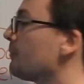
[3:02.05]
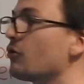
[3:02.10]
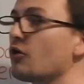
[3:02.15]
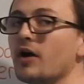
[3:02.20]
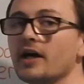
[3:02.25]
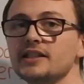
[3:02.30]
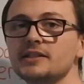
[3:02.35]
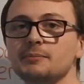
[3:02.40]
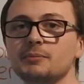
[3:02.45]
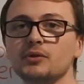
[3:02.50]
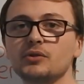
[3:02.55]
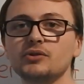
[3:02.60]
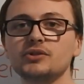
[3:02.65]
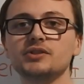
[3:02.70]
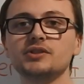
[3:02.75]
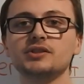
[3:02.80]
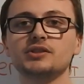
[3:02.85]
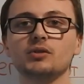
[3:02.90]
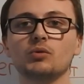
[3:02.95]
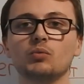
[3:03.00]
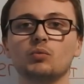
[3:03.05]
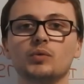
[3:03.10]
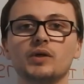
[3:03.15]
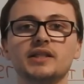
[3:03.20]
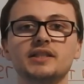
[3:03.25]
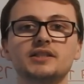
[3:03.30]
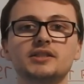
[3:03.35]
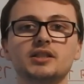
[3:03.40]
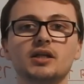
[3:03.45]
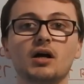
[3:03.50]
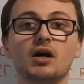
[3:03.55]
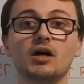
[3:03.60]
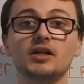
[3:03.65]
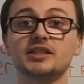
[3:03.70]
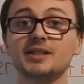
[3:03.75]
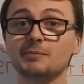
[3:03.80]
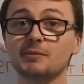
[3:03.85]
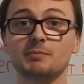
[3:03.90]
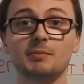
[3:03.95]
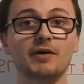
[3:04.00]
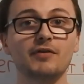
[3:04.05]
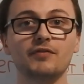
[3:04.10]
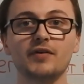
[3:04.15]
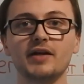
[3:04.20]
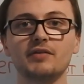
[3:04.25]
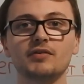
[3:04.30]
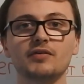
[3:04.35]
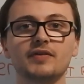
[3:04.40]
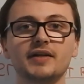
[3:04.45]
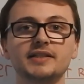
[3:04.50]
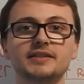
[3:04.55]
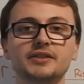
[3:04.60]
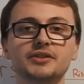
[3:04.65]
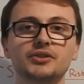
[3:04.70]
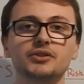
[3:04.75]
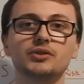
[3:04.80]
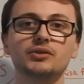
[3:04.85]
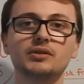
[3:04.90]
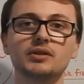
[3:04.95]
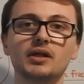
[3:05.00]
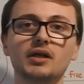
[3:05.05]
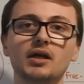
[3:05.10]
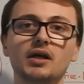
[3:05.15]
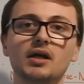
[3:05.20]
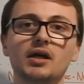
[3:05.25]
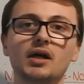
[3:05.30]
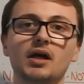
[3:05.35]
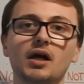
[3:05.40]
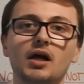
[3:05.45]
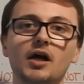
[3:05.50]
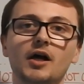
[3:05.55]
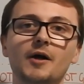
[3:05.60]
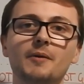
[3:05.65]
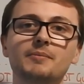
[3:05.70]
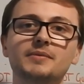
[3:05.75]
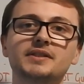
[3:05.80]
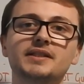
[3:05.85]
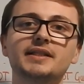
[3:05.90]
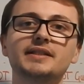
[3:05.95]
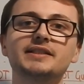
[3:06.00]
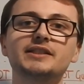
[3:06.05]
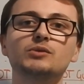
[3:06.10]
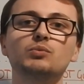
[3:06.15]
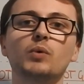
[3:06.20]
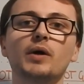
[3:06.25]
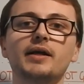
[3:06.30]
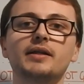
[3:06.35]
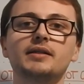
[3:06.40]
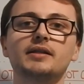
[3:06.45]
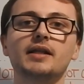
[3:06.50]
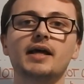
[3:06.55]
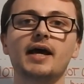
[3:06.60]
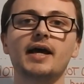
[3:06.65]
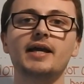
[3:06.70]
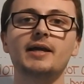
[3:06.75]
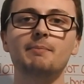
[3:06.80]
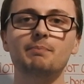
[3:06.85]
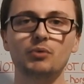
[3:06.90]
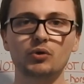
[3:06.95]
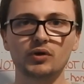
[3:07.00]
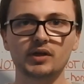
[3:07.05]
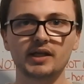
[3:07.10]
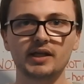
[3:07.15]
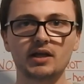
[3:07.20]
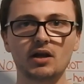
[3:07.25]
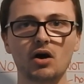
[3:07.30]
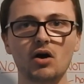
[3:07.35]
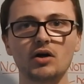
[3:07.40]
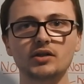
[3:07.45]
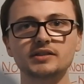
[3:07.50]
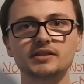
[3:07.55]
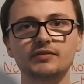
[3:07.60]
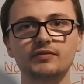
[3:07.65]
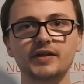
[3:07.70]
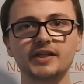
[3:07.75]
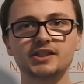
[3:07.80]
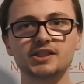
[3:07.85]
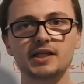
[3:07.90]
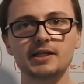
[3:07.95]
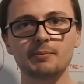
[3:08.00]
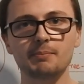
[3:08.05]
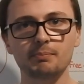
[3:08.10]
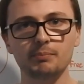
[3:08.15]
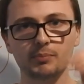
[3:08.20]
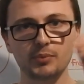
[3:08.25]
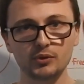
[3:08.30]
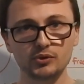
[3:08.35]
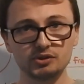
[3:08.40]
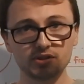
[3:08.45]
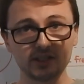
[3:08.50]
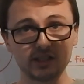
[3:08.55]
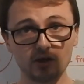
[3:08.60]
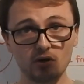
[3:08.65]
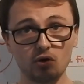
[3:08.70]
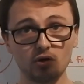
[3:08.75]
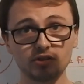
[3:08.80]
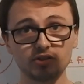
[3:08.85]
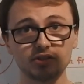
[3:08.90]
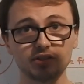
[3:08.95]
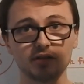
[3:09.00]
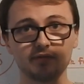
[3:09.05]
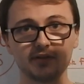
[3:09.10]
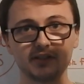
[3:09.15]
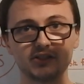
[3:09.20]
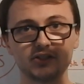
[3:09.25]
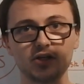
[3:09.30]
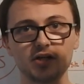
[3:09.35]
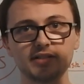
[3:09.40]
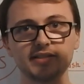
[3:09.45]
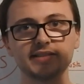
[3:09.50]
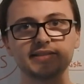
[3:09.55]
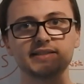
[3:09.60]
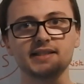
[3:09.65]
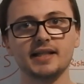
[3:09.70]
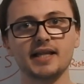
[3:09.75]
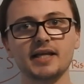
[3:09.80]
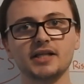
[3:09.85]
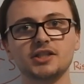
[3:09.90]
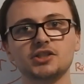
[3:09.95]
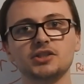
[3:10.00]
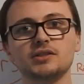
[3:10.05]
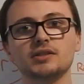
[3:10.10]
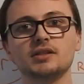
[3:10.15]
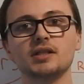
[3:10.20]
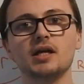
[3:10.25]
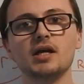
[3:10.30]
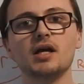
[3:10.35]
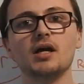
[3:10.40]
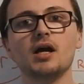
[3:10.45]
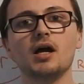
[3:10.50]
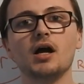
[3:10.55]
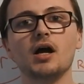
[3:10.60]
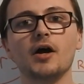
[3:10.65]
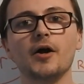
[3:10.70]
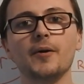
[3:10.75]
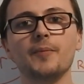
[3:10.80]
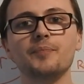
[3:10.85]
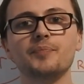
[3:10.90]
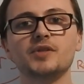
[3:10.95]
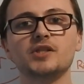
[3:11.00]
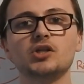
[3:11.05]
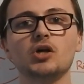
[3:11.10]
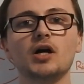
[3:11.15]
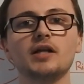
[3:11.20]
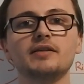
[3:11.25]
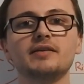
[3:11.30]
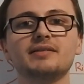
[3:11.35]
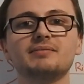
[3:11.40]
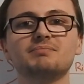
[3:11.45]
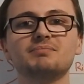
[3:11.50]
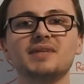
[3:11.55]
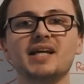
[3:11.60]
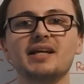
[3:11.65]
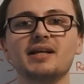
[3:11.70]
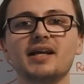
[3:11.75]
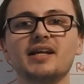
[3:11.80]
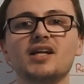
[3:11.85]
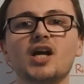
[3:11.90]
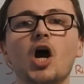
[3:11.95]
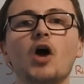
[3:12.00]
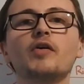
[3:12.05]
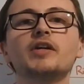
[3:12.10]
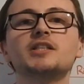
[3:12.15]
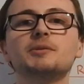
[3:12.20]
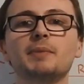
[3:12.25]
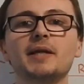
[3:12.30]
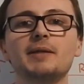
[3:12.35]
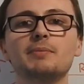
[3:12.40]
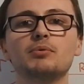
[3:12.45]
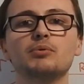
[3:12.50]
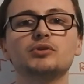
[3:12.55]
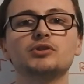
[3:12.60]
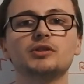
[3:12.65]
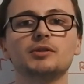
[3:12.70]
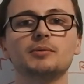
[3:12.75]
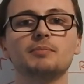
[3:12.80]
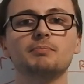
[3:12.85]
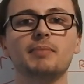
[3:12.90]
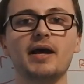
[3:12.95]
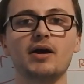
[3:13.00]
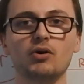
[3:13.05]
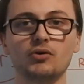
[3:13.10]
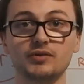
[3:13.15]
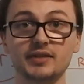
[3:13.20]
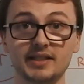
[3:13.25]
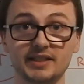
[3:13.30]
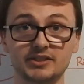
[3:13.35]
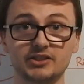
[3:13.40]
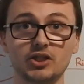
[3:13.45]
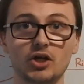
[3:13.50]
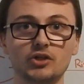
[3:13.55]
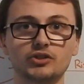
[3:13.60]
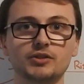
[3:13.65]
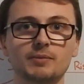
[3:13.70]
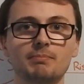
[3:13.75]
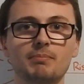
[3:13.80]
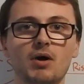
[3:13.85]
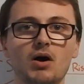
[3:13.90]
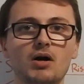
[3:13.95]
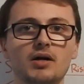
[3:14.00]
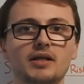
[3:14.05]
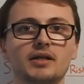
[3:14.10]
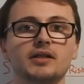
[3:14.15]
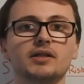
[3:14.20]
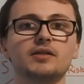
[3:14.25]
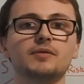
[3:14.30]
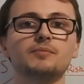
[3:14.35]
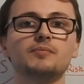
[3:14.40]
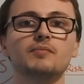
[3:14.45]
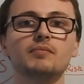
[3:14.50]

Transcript: price boosts, which are some of my favourite things to do. So this is when a bookie artificially boosts the odds of a certain selection to kind of encourage people to bet on this certain market.